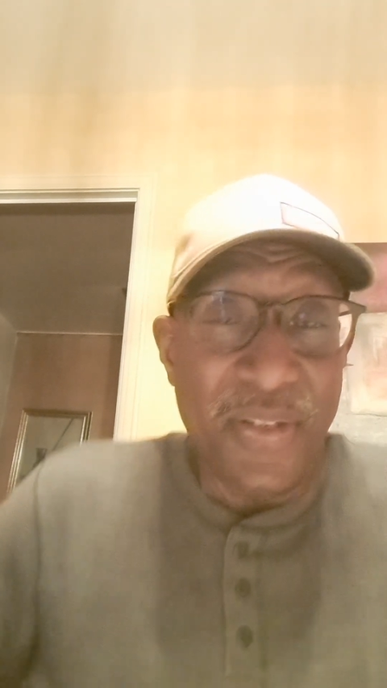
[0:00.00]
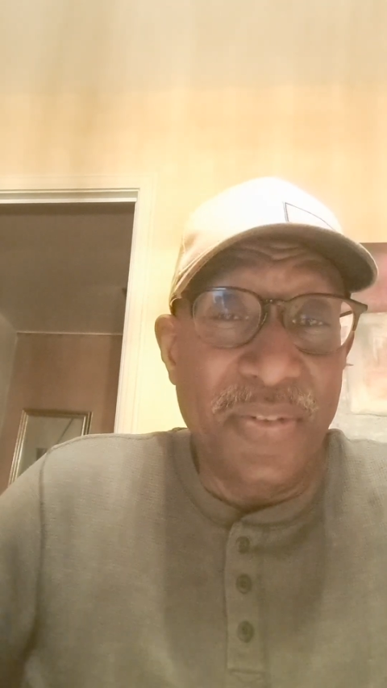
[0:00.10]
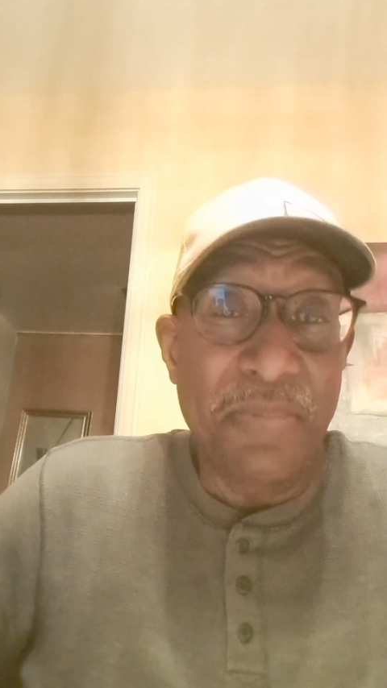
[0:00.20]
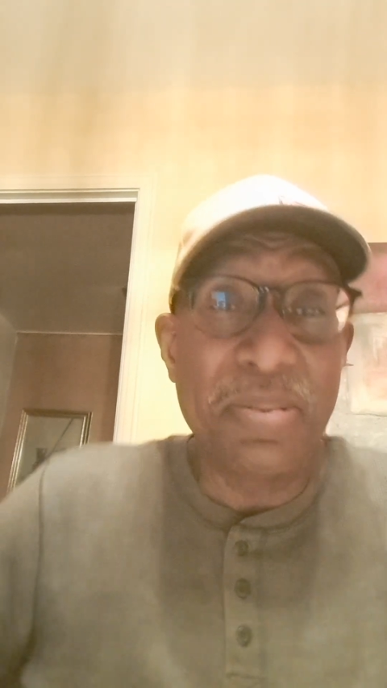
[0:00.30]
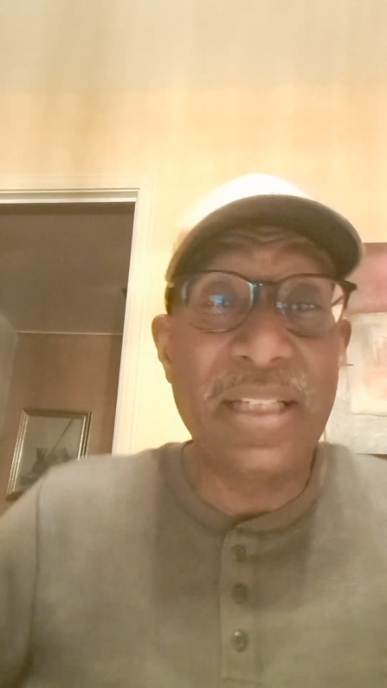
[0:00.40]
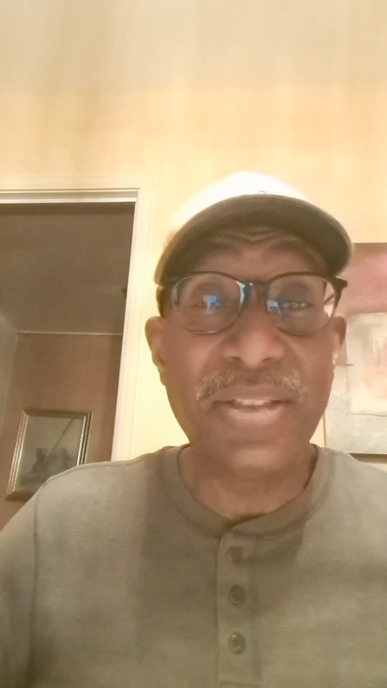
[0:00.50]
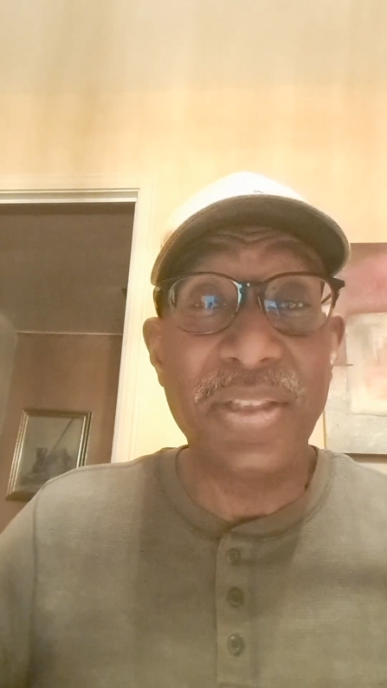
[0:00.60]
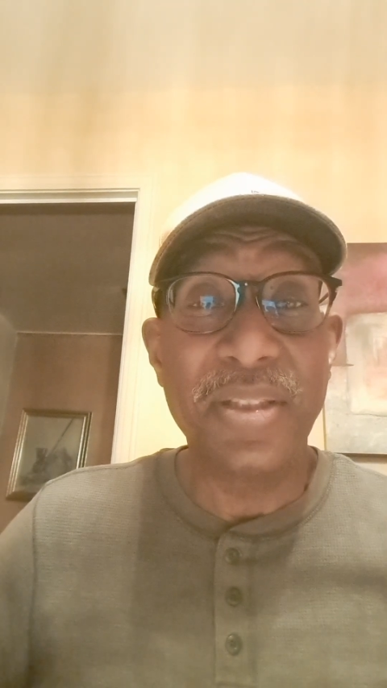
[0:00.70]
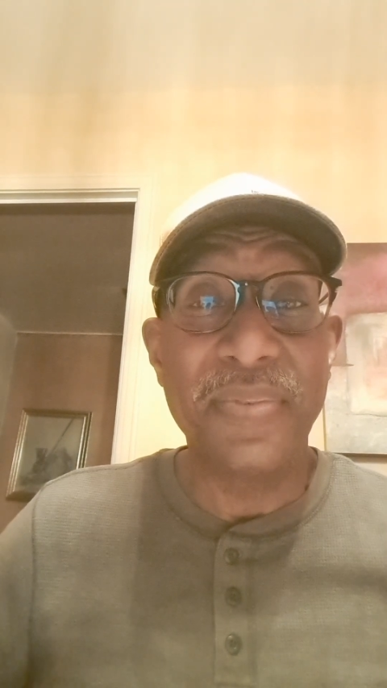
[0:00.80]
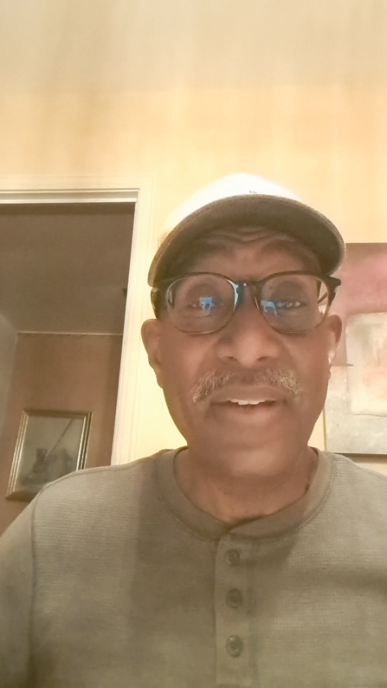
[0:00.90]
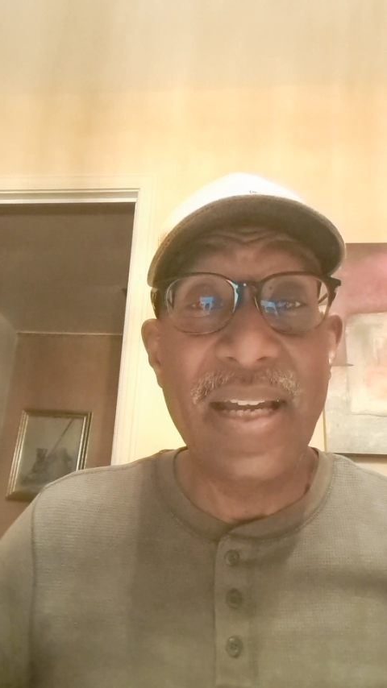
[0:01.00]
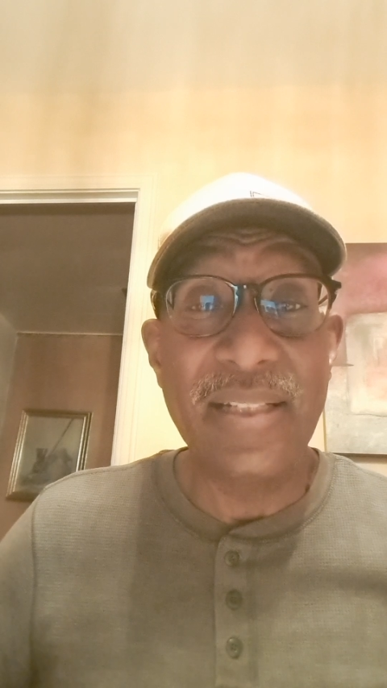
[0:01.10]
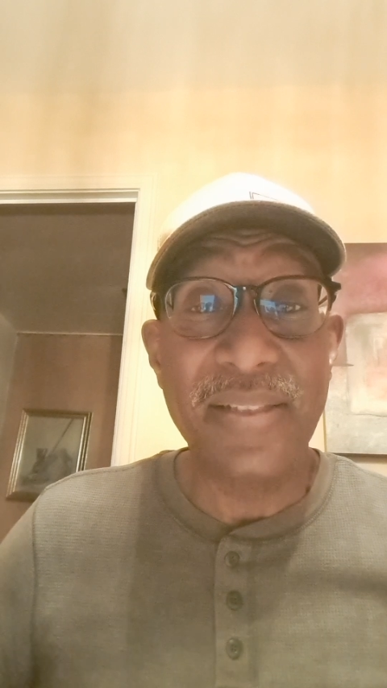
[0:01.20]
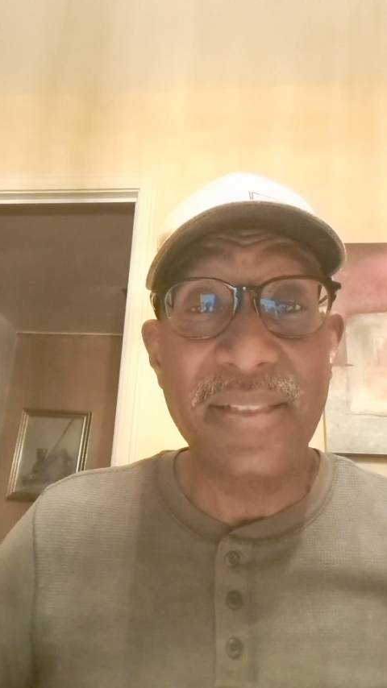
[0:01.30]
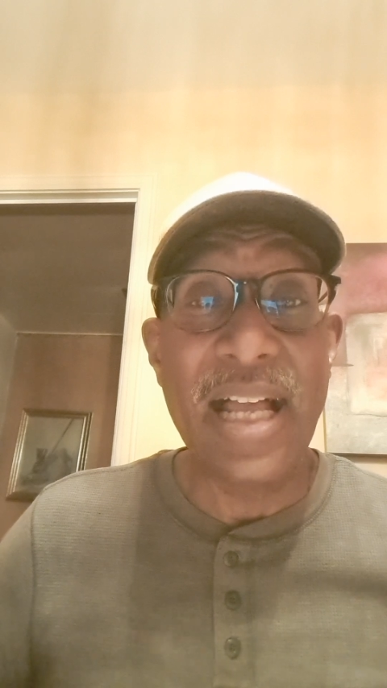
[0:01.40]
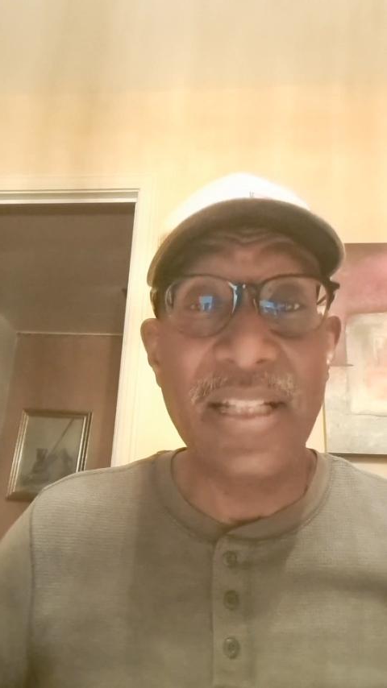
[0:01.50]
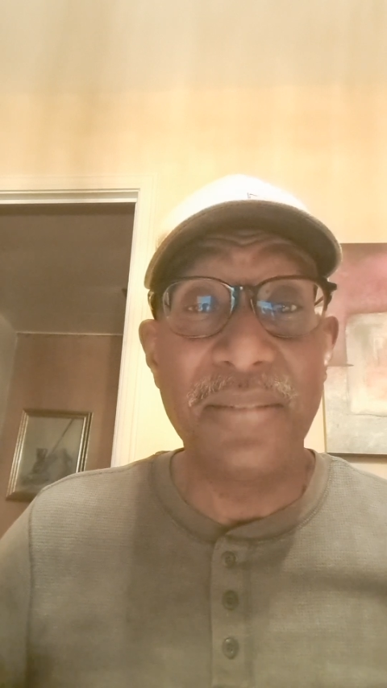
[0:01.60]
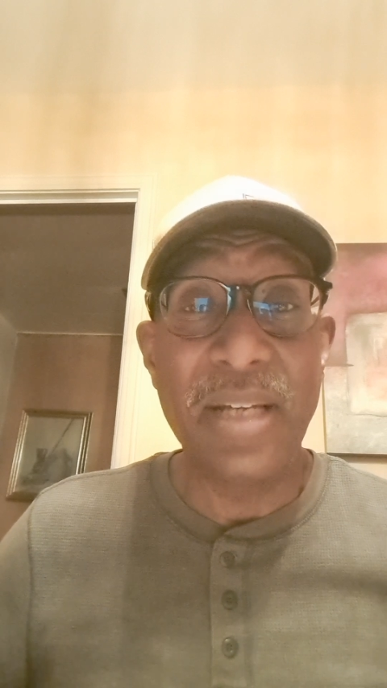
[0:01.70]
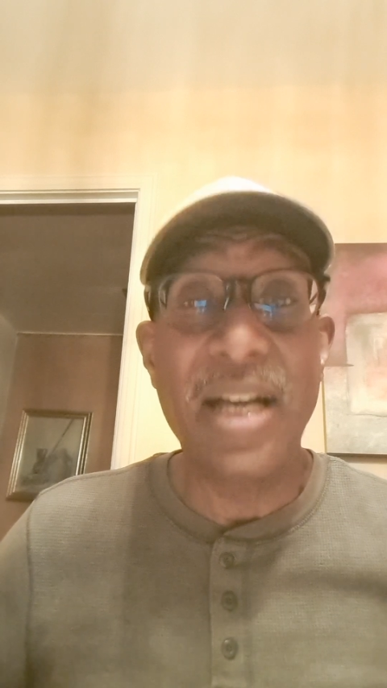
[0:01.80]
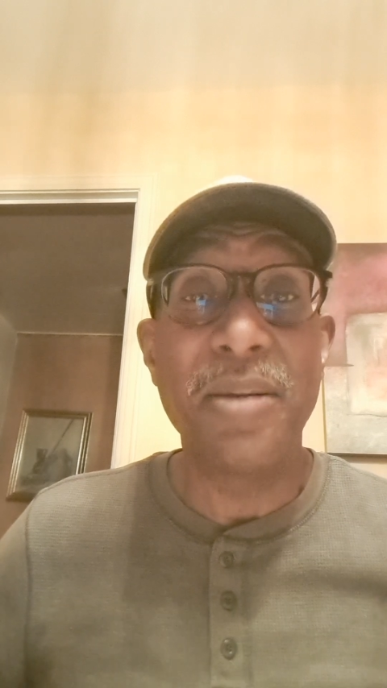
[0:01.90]
the only place she could find
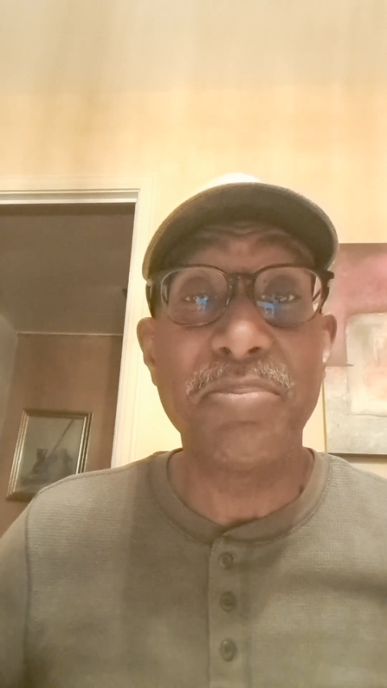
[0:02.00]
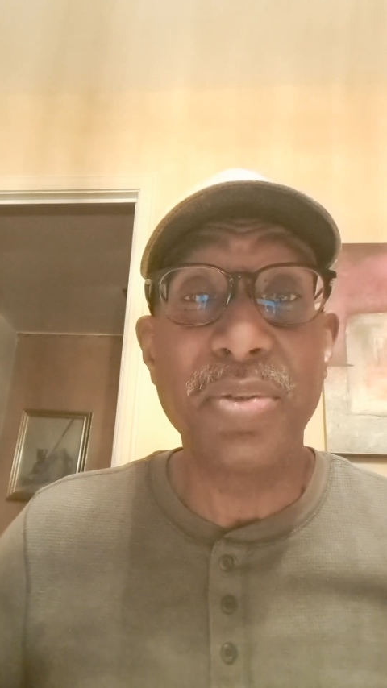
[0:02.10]
asylum, I